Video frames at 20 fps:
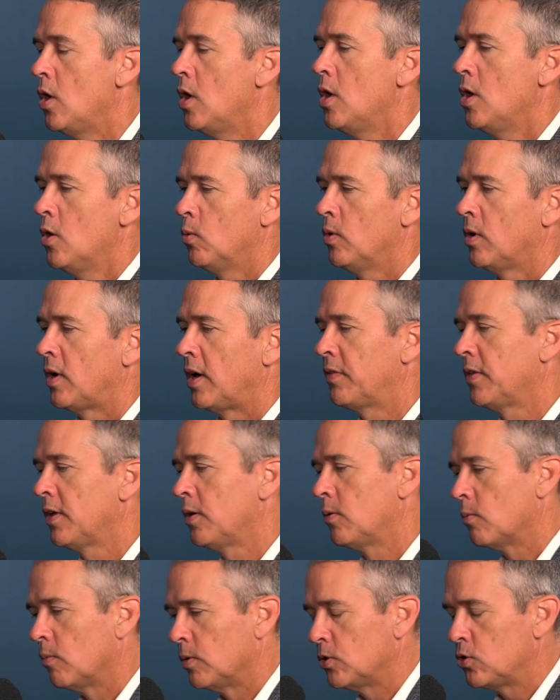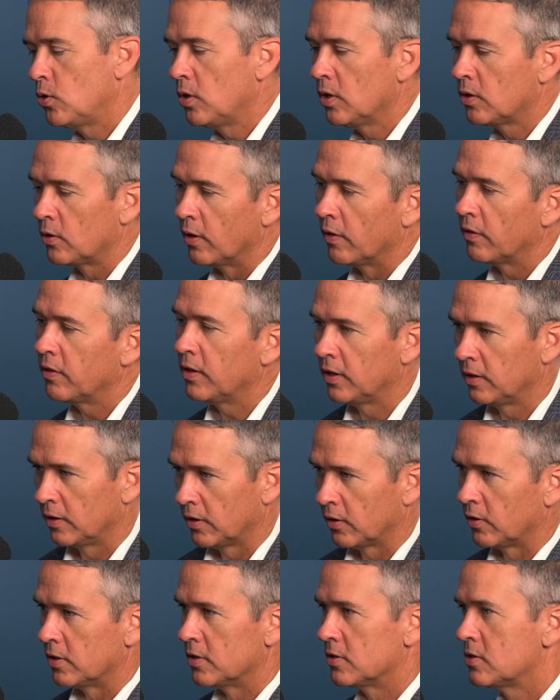Well, I think, but you hit on a thing
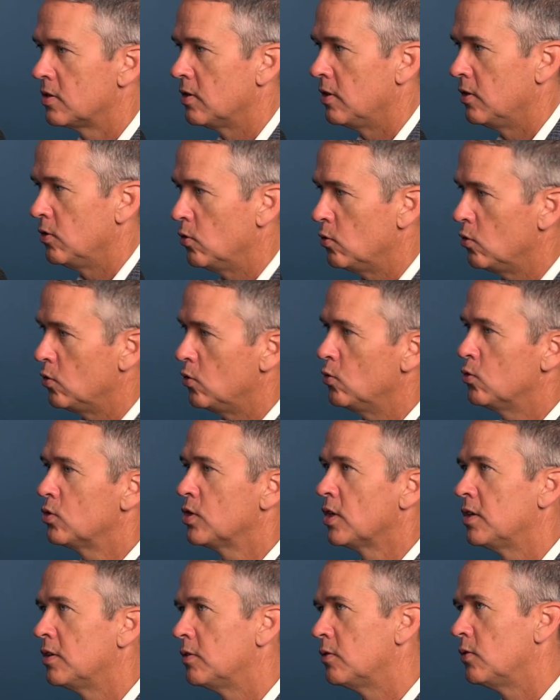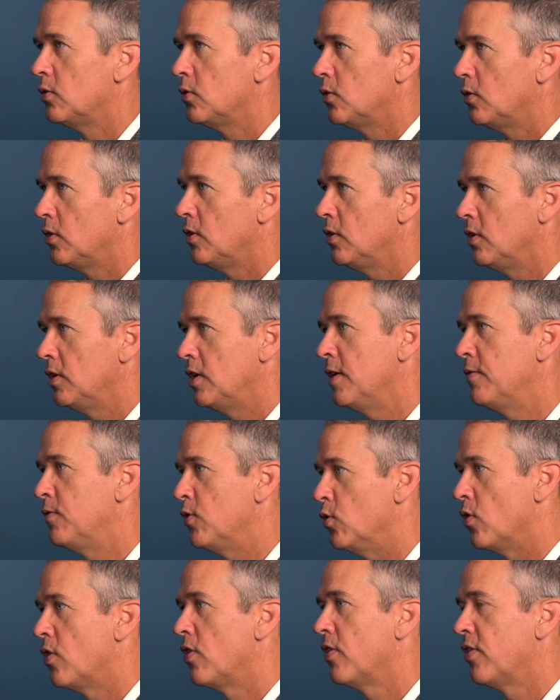there is you said if
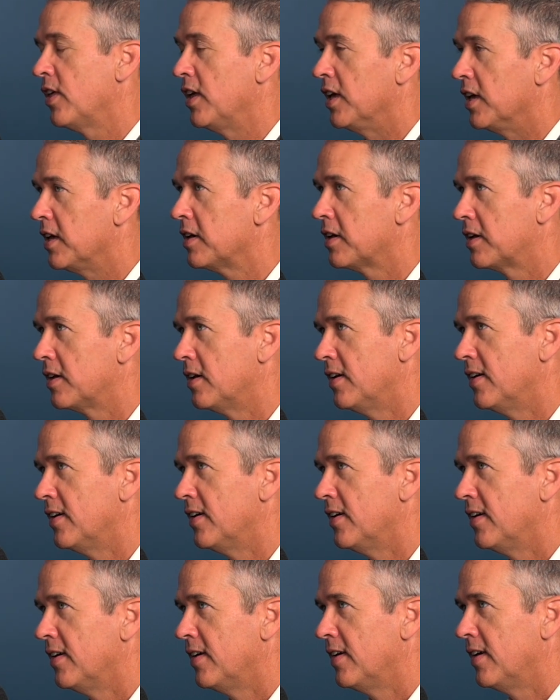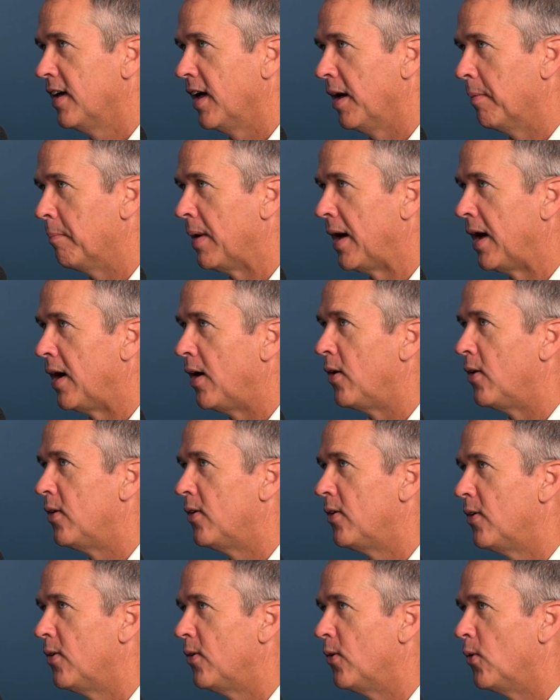you think
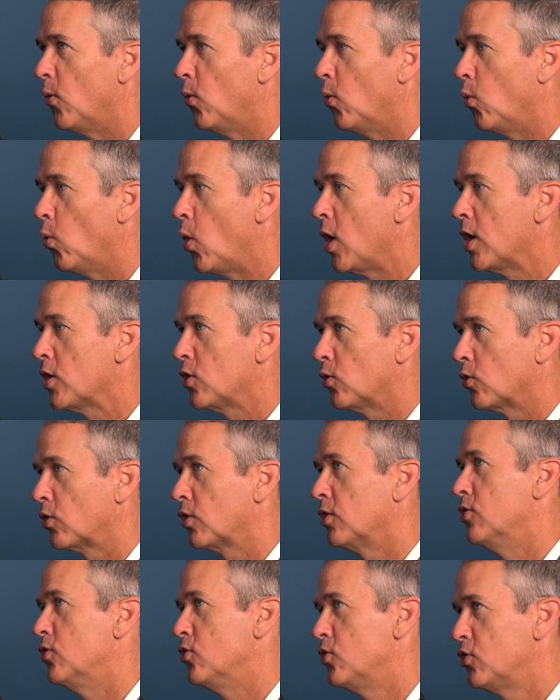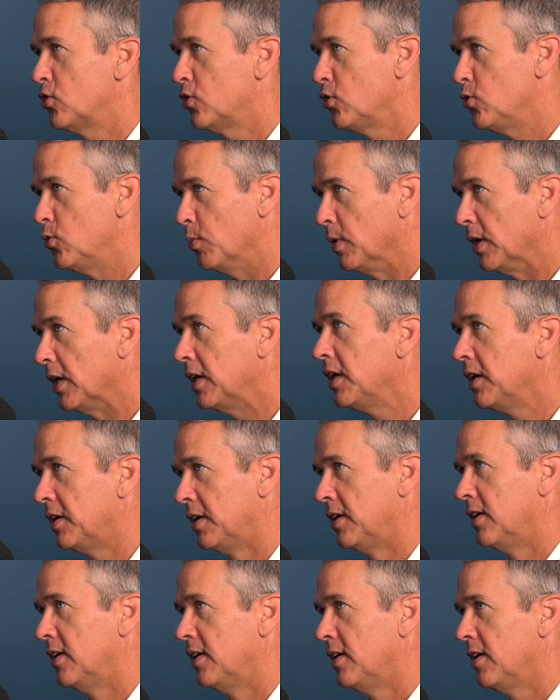about what you're consuming,
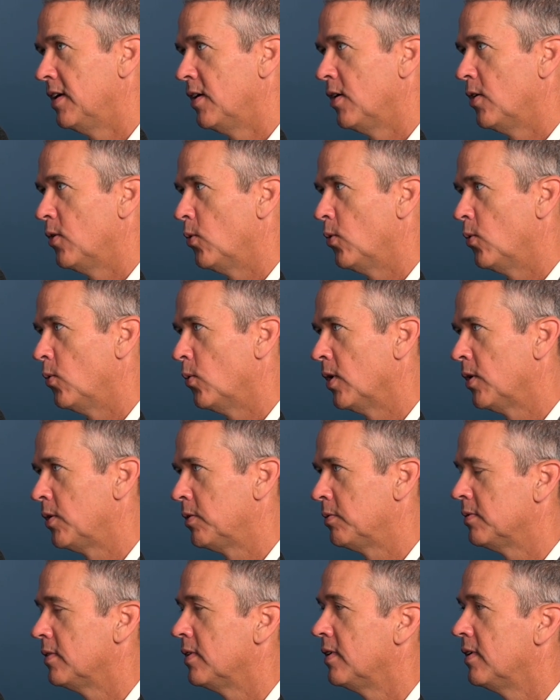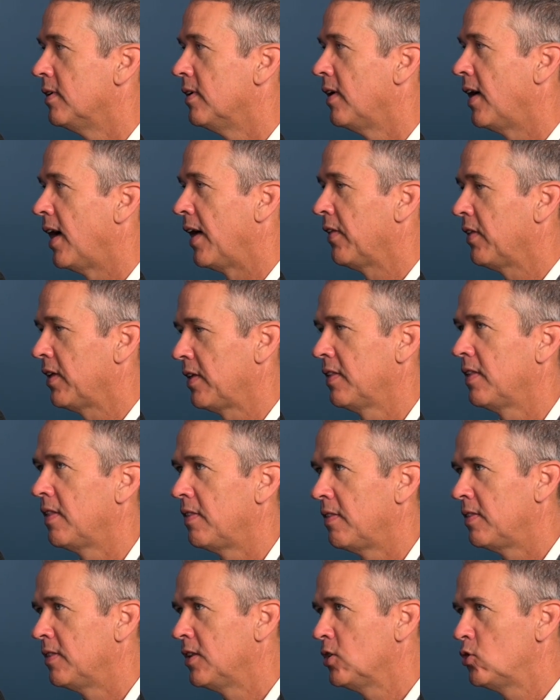well, I think
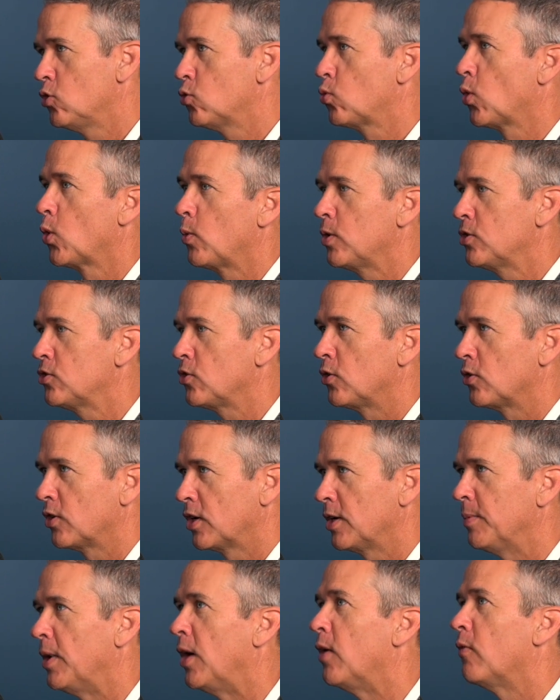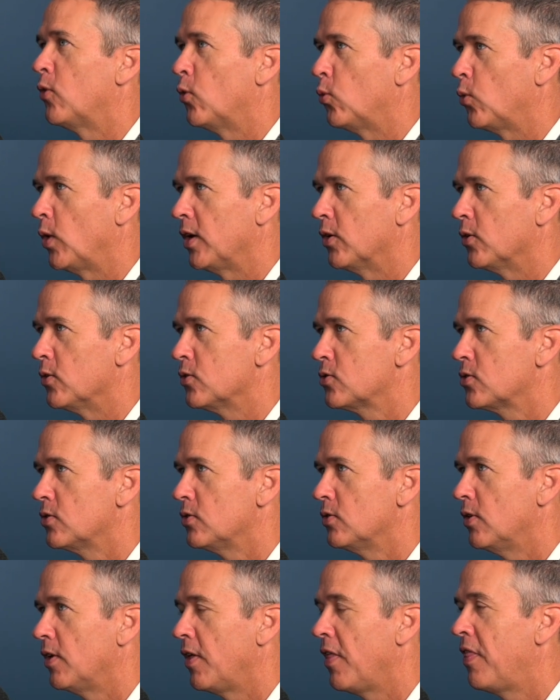this is where we start to come off the rails.
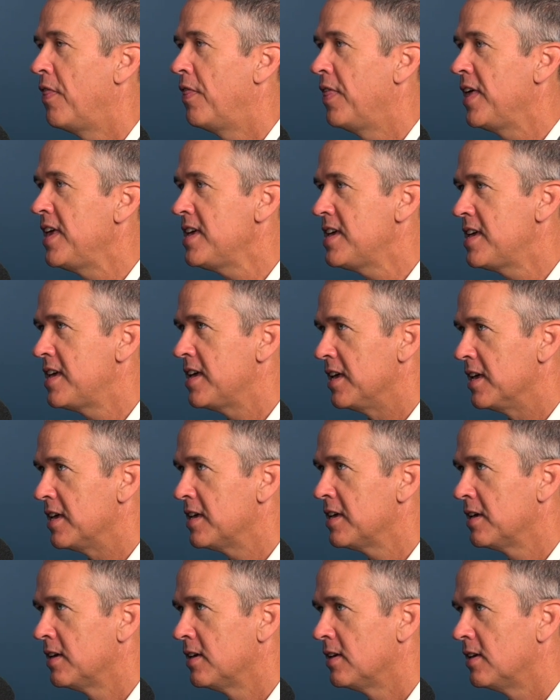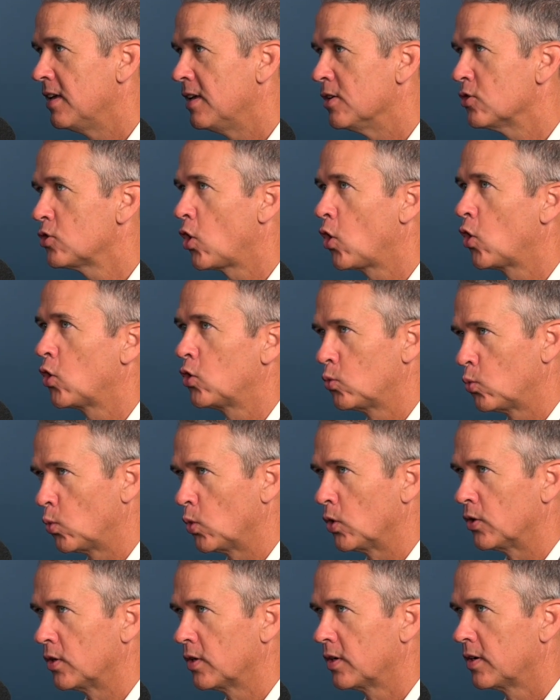Thinking is hard
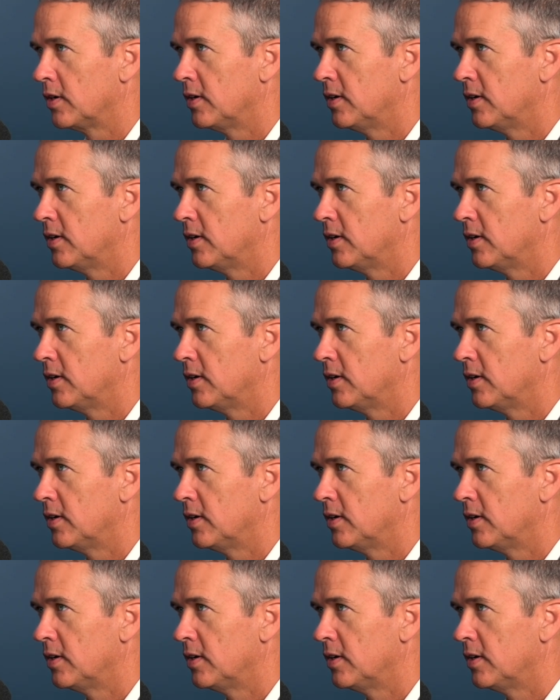work.